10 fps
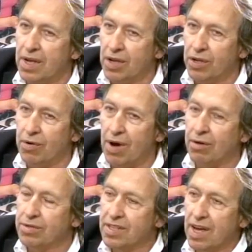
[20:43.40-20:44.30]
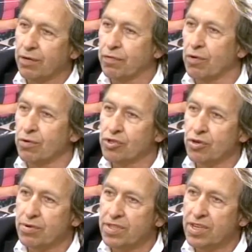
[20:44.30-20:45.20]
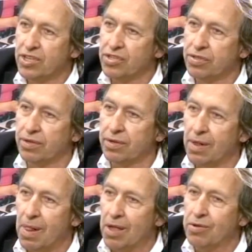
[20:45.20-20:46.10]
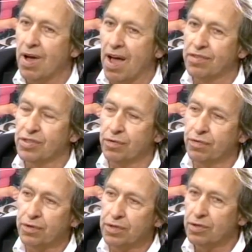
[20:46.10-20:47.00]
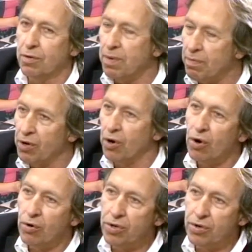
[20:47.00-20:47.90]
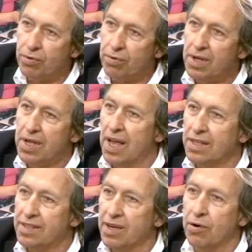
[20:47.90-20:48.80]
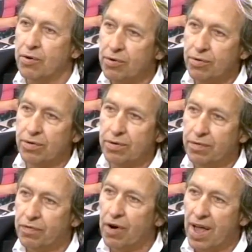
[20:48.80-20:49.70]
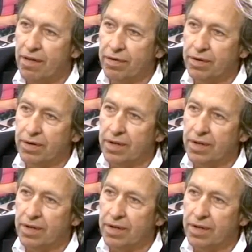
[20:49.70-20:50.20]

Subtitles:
you're outside of all jurisdiction. You have suffered, so people owe you, and they owe you forever.